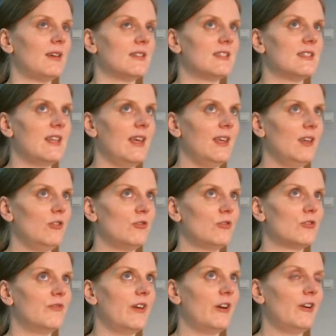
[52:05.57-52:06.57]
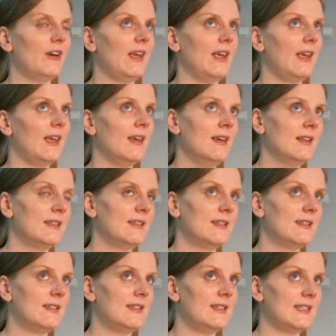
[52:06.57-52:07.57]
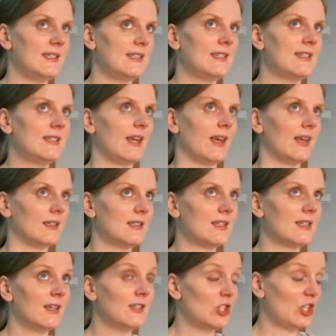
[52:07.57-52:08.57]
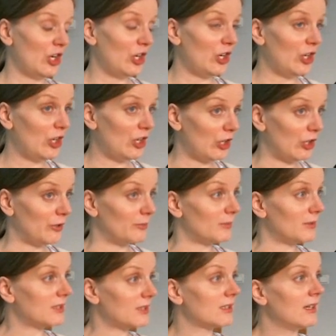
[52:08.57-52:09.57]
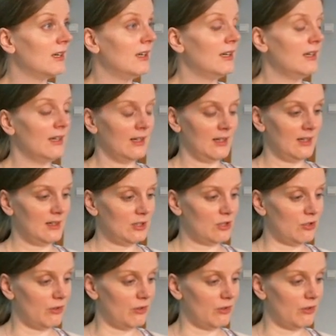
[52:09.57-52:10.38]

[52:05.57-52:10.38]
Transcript: they use very distinct terms to a